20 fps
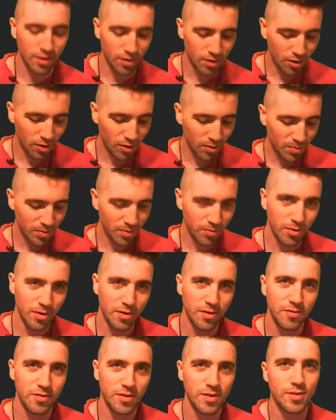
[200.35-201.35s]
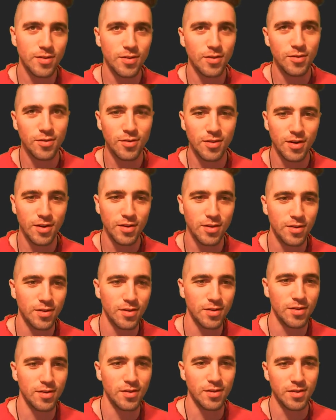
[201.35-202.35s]
oh, but what if there's no
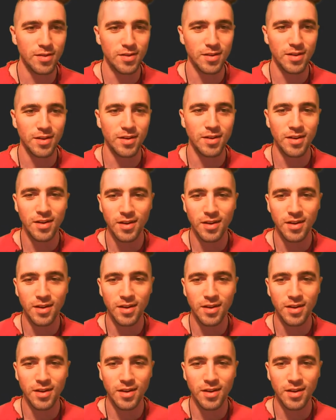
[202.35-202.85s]
touches? Then